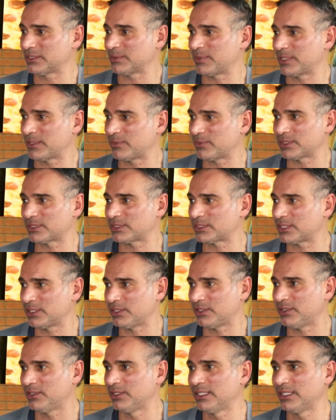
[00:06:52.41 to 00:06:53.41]
I mean, it was, he's
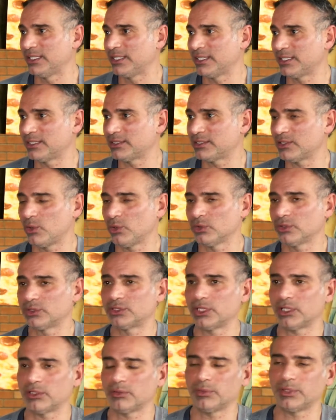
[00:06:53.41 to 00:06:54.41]
an older
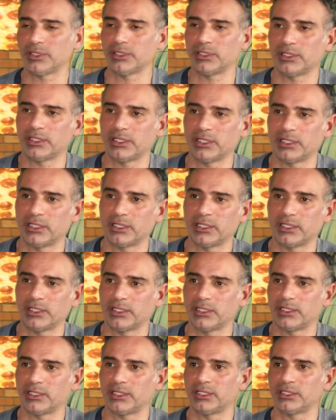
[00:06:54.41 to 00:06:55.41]
gentleman,
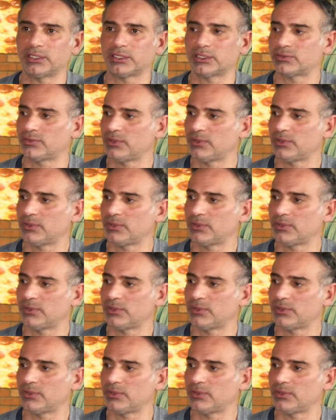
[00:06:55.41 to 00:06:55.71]
and he just